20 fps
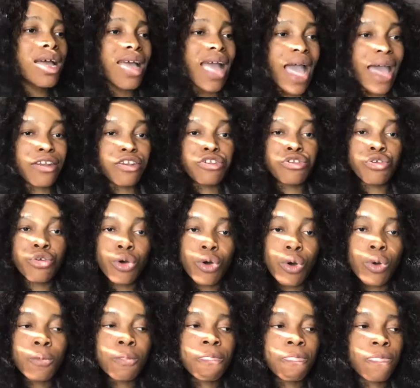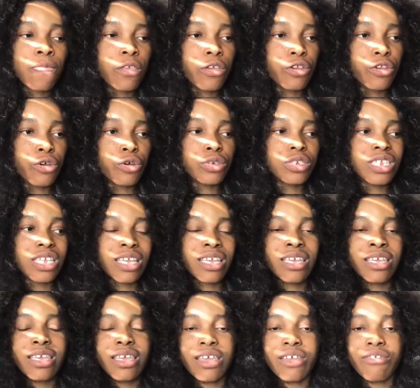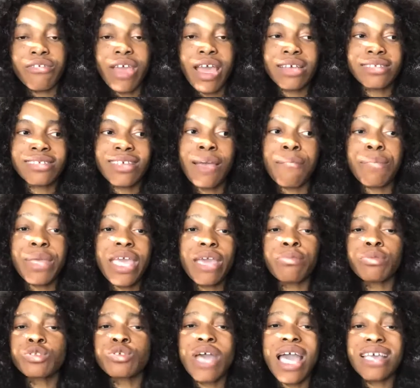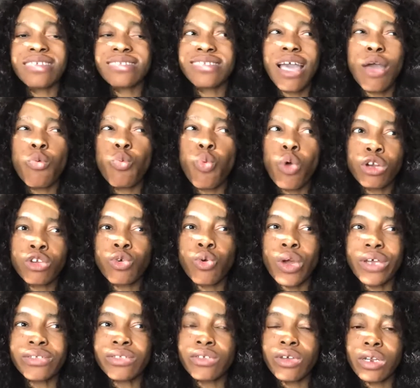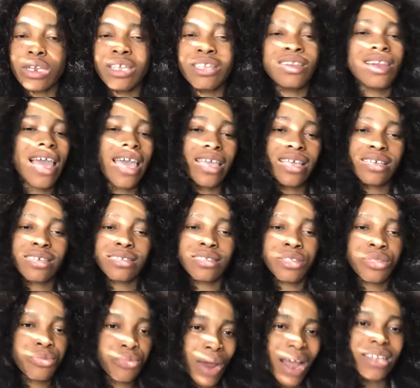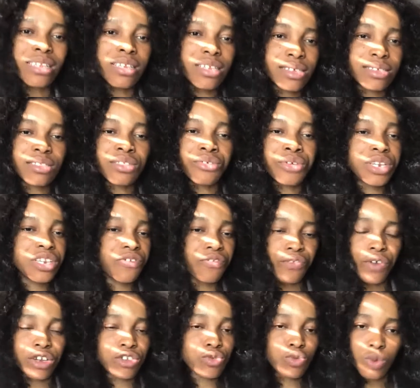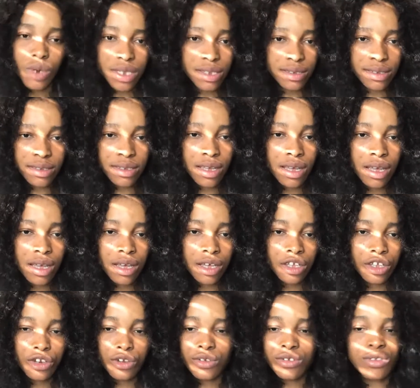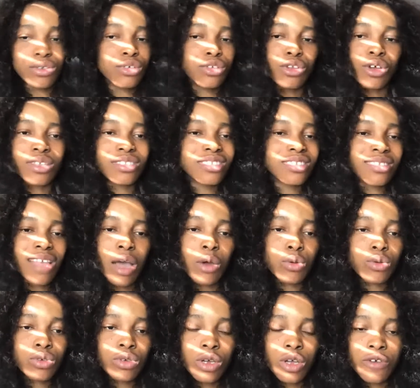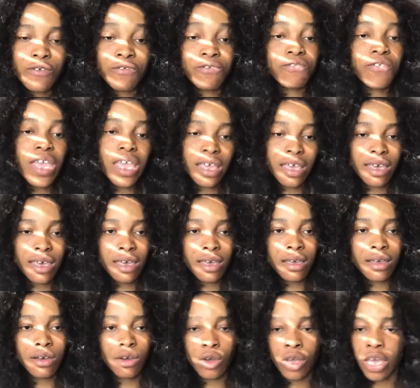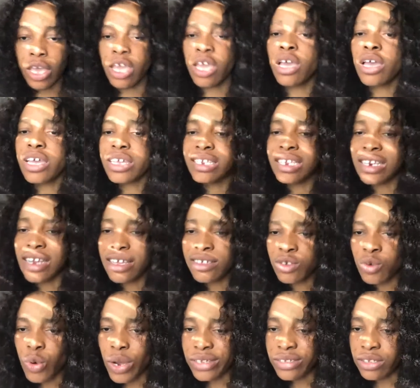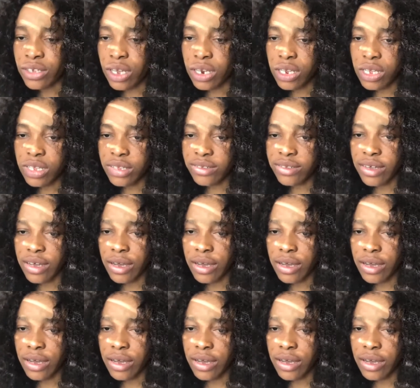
and know the key areas. Be able to answer one question in like at least three different ways, so you don't sound fake. Okay. The next question is